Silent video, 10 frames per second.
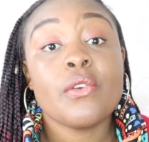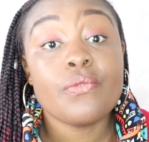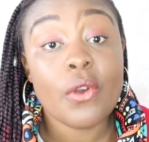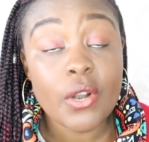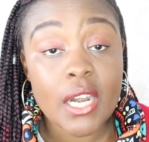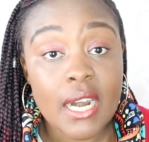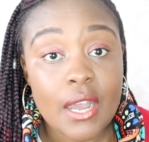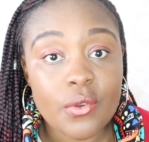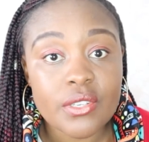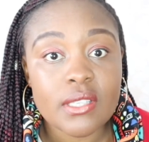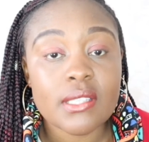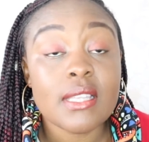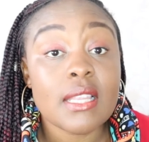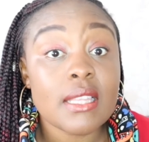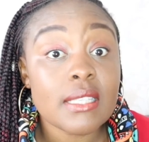foreign languages,
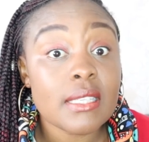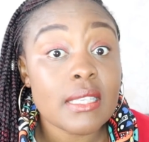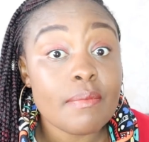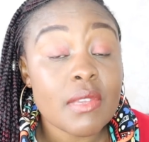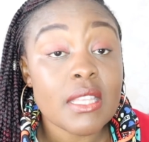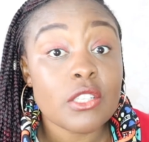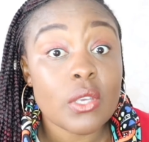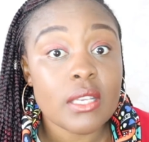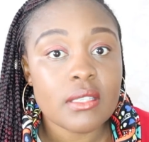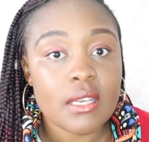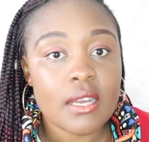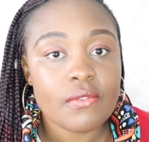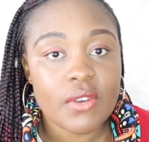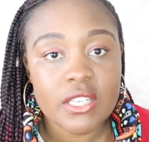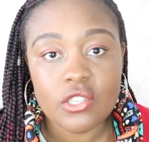then this is something that you can take
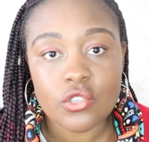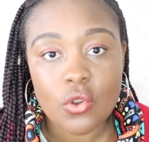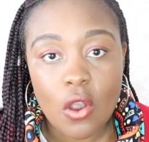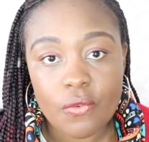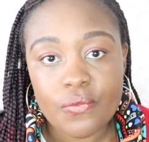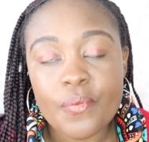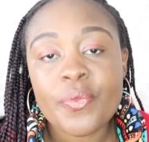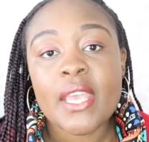advantage of.